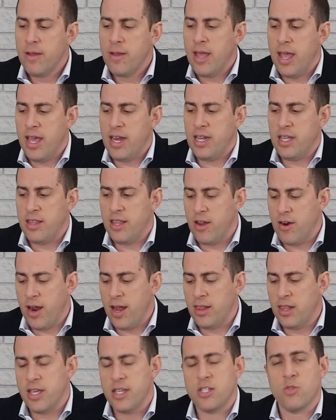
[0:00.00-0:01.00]
And in there, I
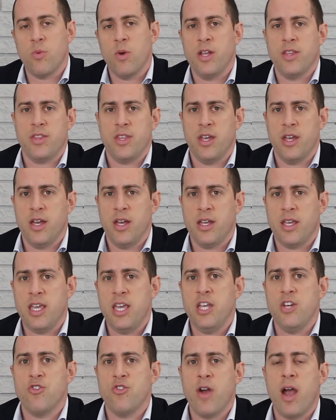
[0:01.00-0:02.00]
list what the
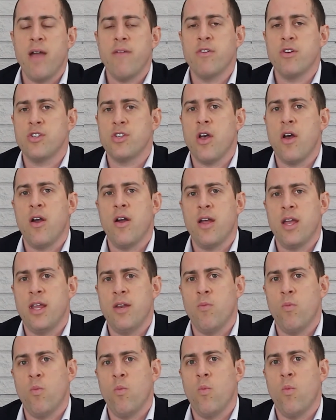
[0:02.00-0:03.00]
key drivers are
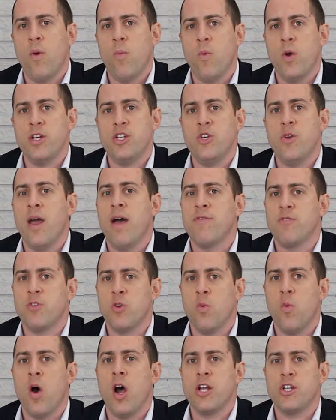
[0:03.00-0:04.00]
and what you have to
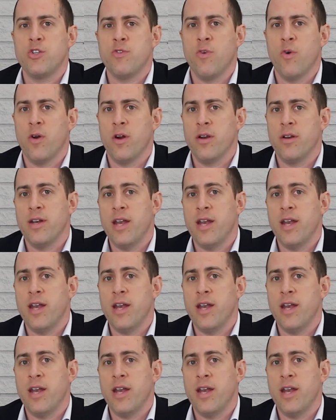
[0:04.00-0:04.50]
watch for.